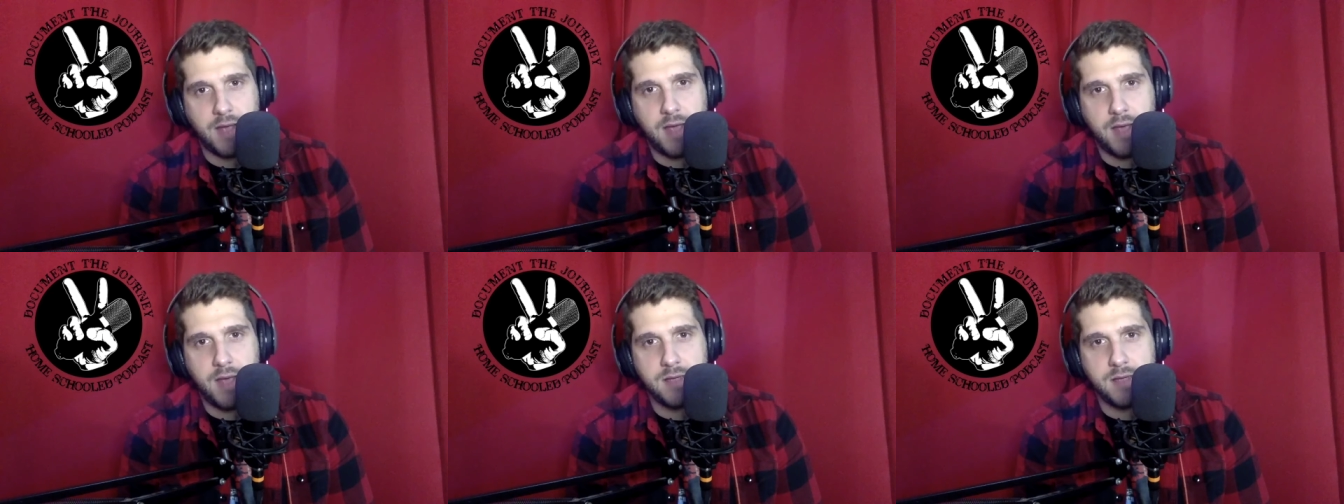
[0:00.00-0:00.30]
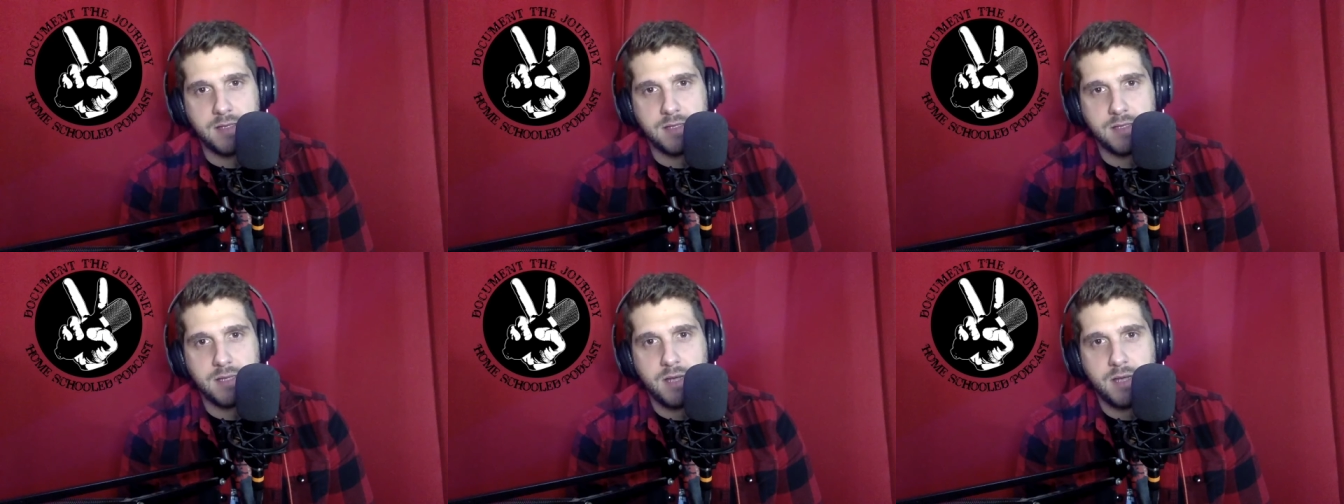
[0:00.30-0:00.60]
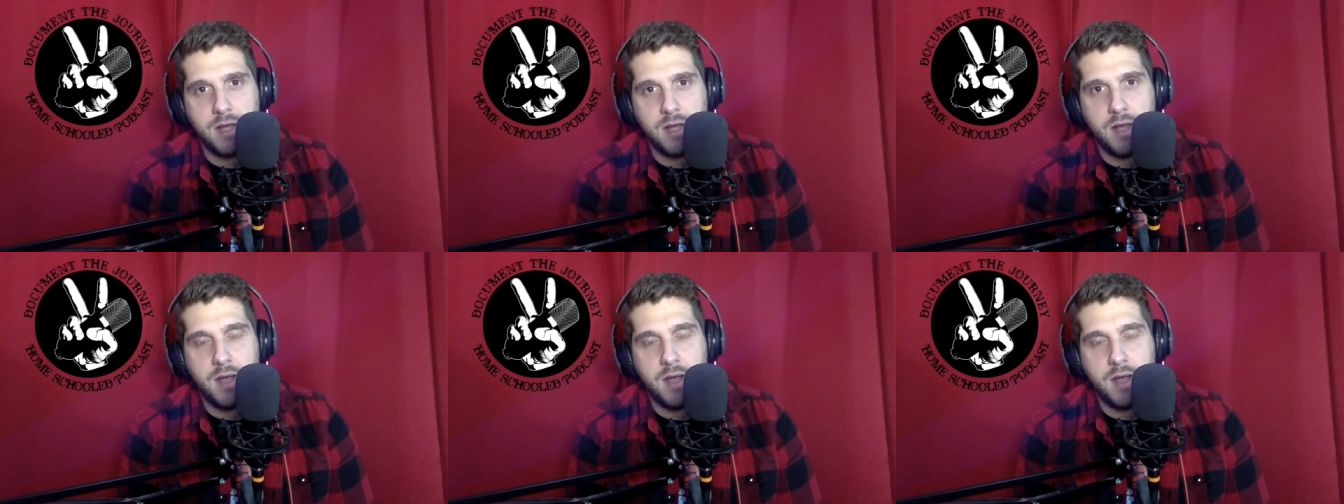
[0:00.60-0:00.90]
case.
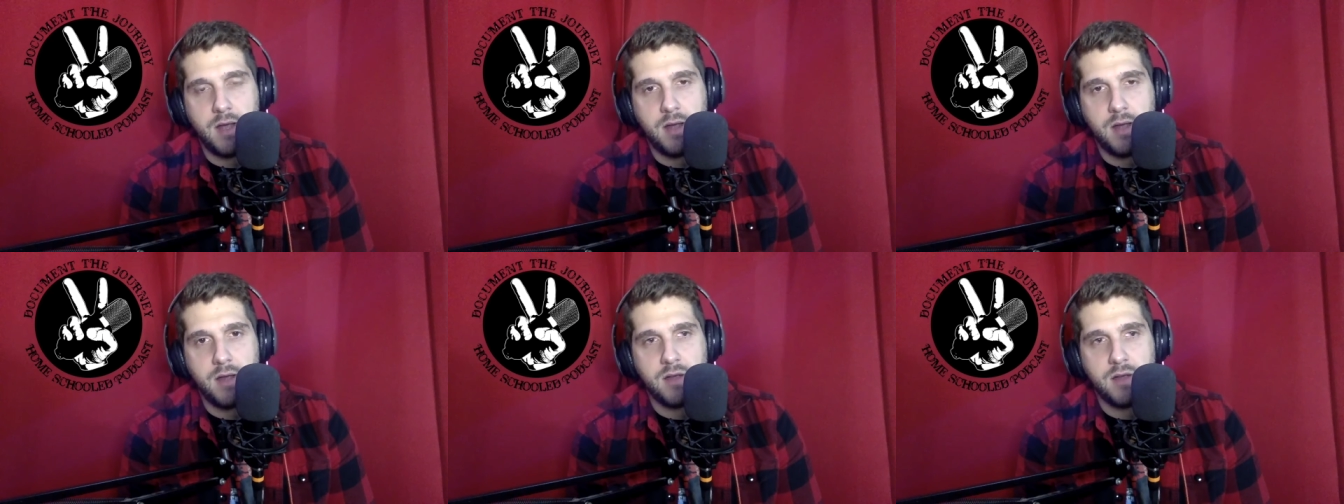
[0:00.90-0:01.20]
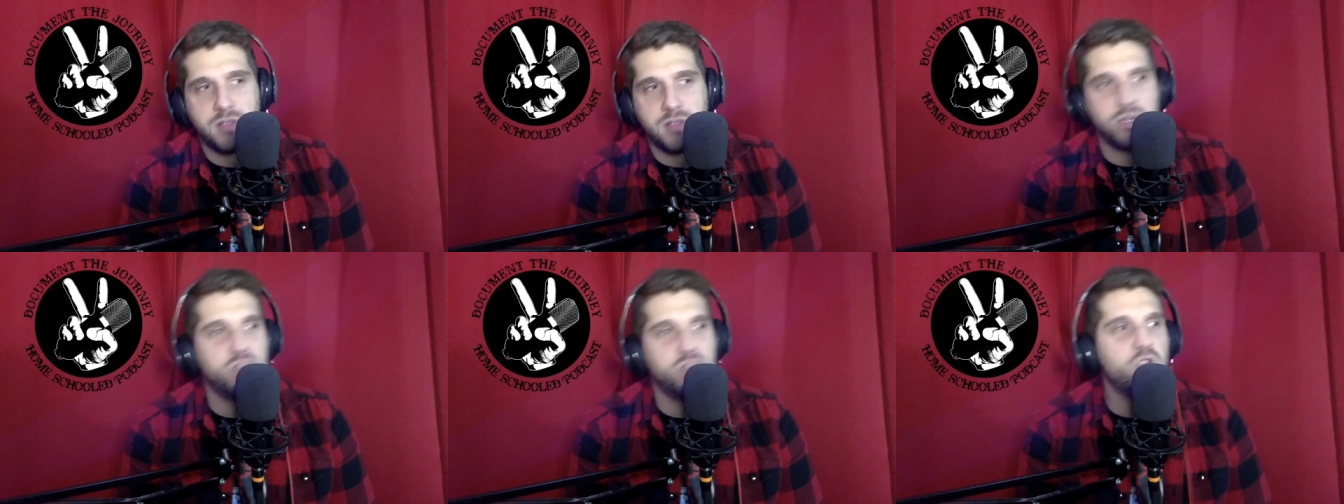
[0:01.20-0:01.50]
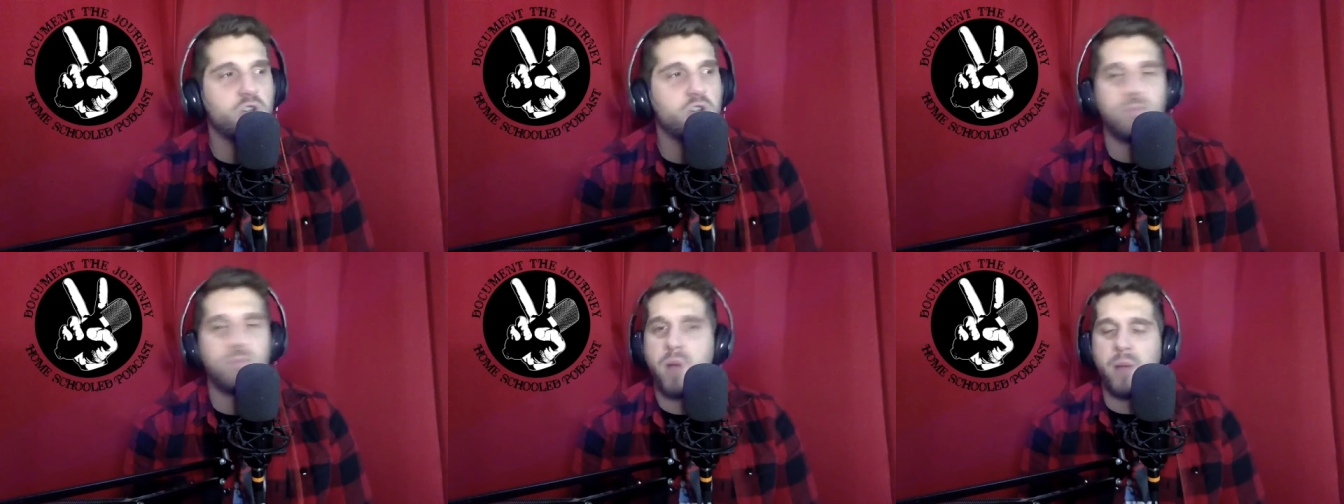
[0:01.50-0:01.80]
So
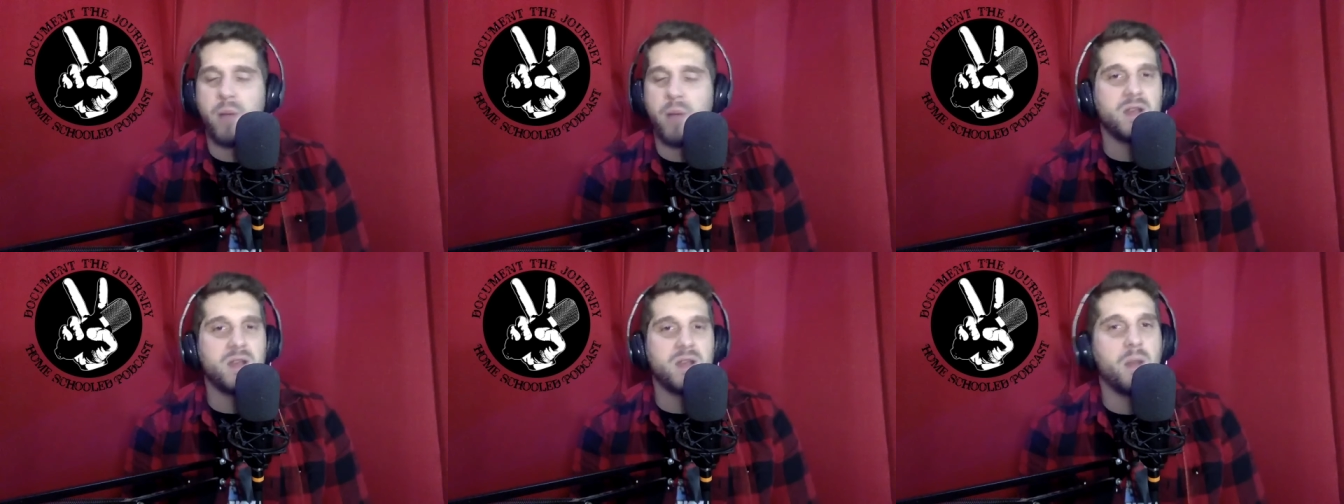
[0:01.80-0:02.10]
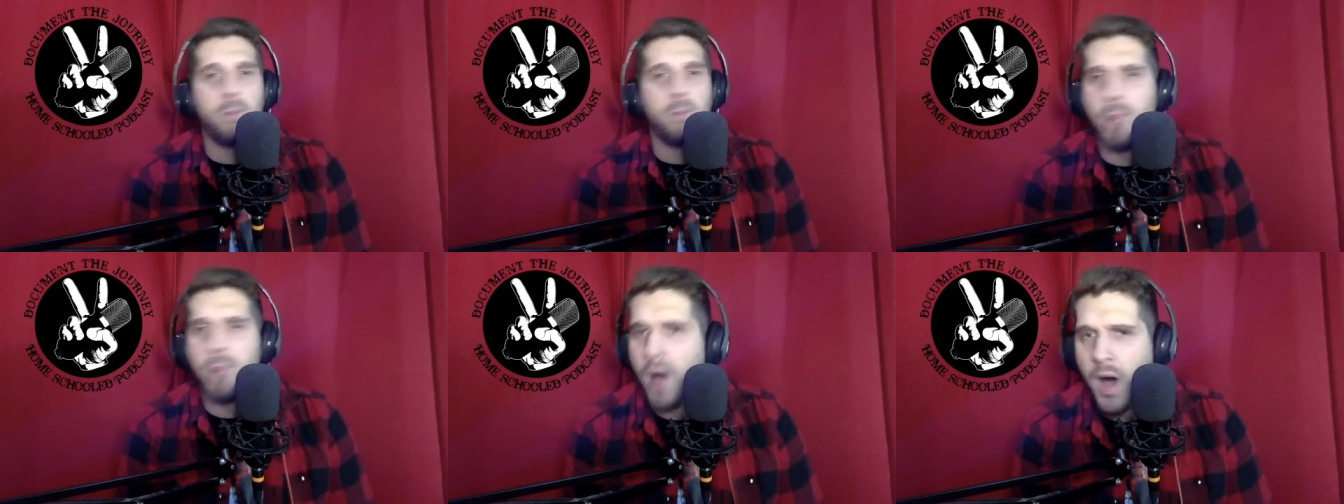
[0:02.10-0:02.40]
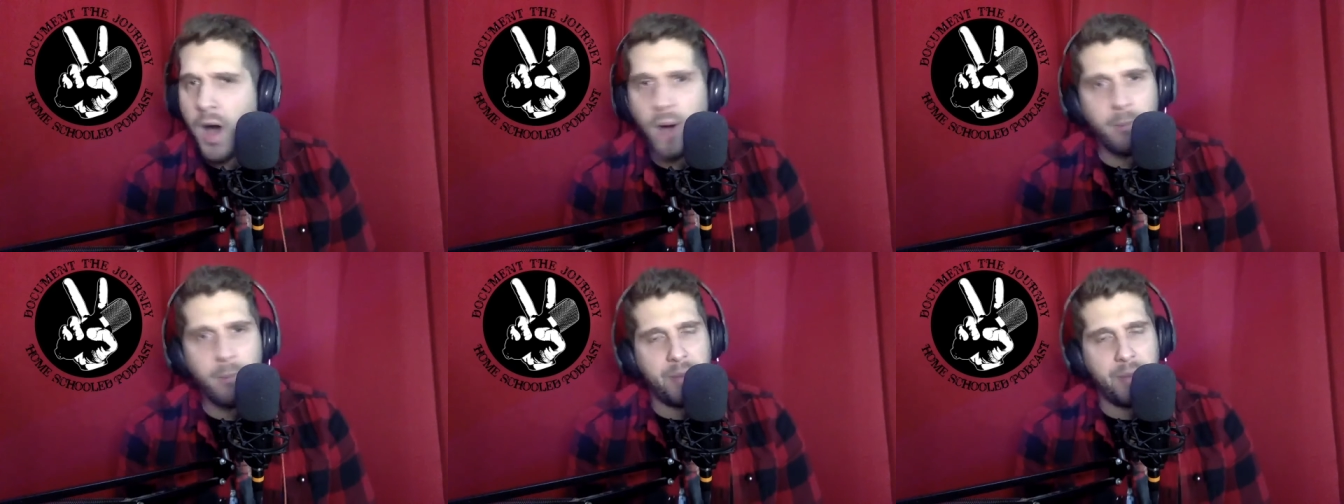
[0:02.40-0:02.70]
you're probably going to
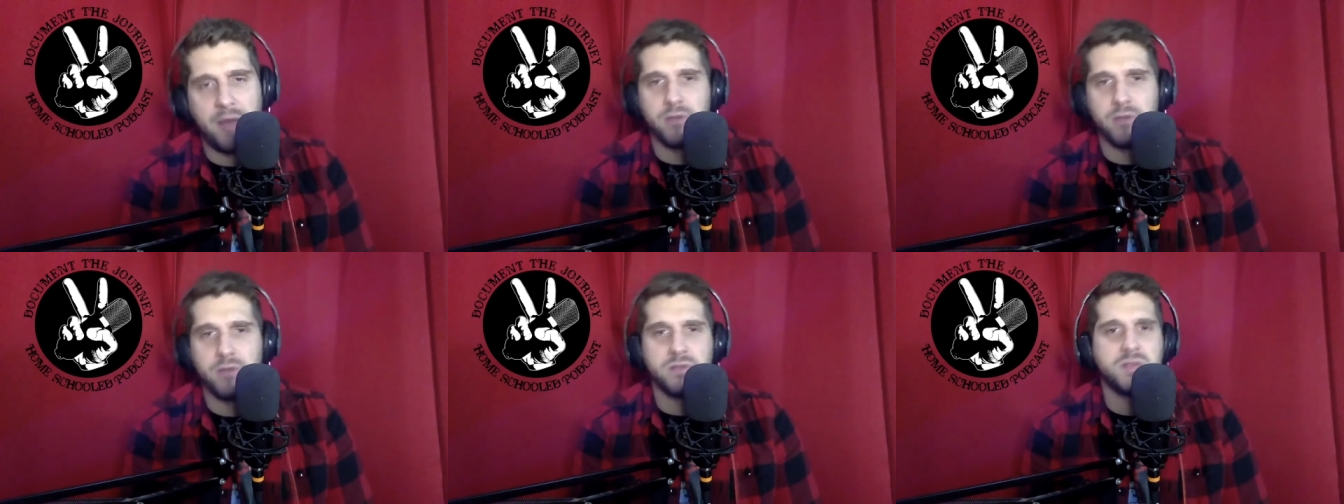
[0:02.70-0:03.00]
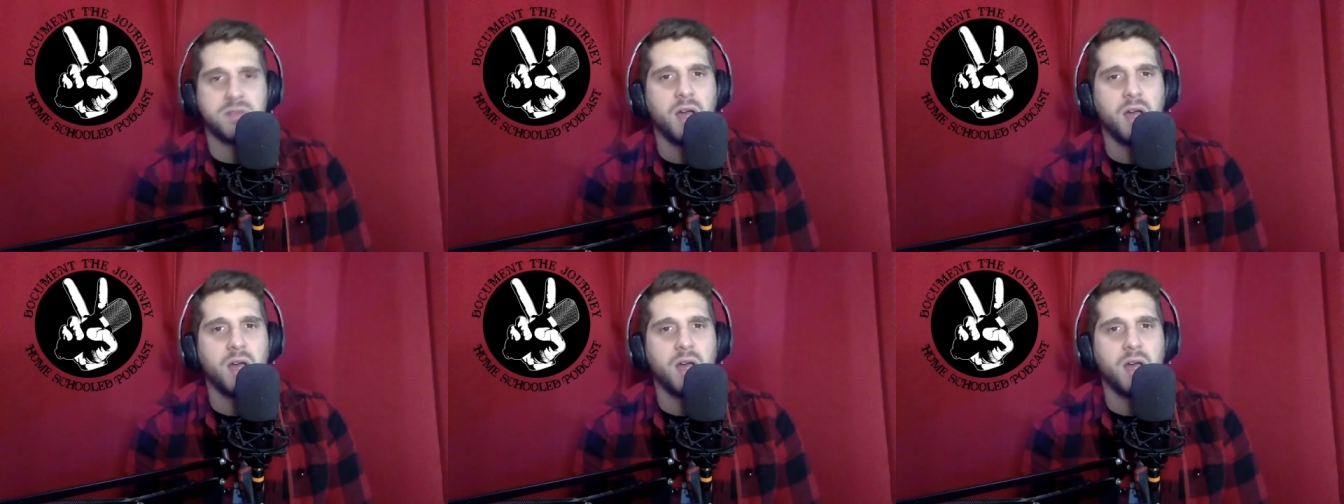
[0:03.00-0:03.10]
pump out